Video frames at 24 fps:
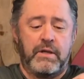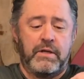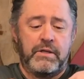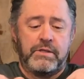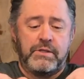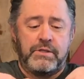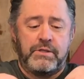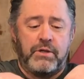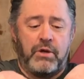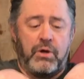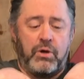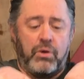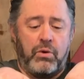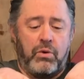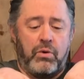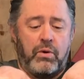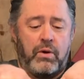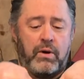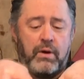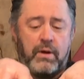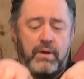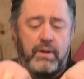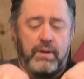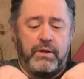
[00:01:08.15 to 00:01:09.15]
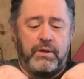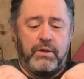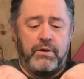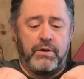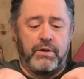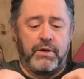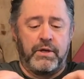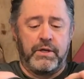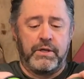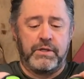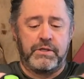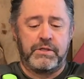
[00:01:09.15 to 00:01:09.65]
So you're
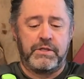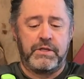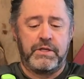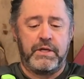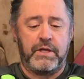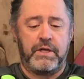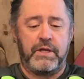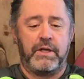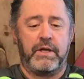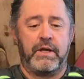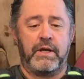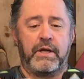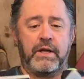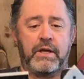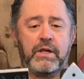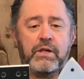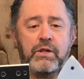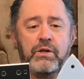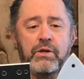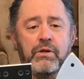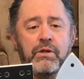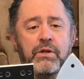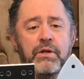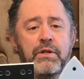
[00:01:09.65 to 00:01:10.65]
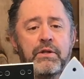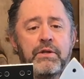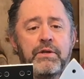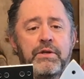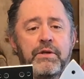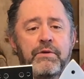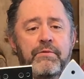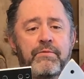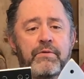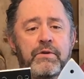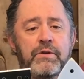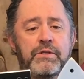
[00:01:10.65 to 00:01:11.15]
going to see clearly the
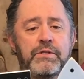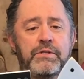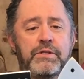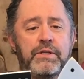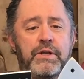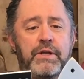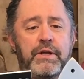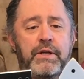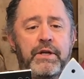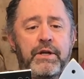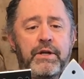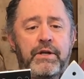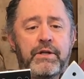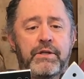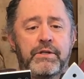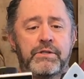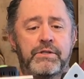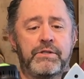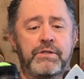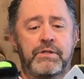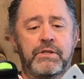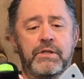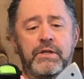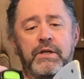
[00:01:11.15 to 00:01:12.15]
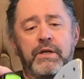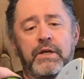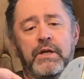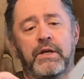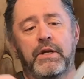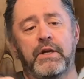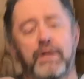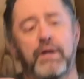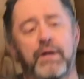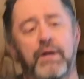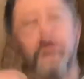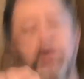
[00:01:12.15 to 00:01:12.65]
difference is
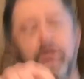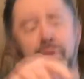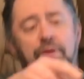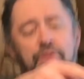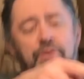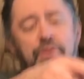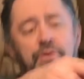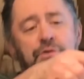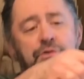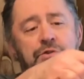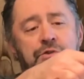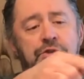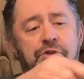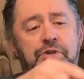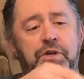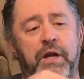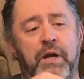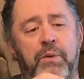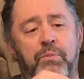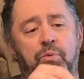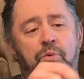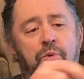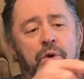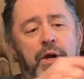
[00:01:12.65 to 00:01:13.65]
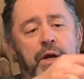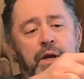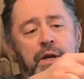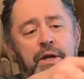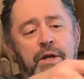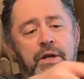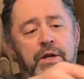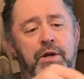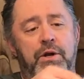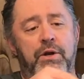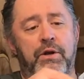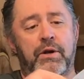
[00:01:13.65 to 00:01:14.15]
this shape right
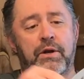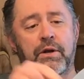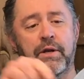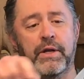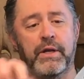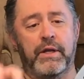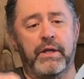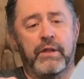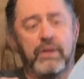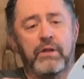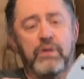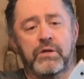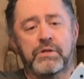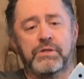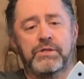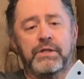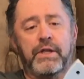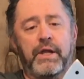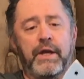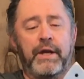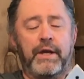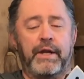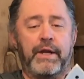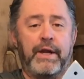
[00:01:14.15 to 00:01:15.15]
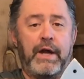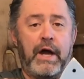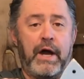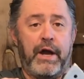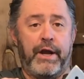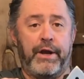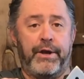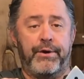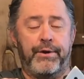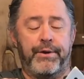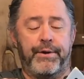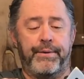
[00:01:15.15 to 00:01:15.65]
here. It looks like an
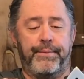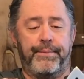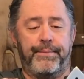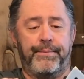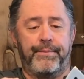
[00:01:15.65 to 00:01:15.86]
iron,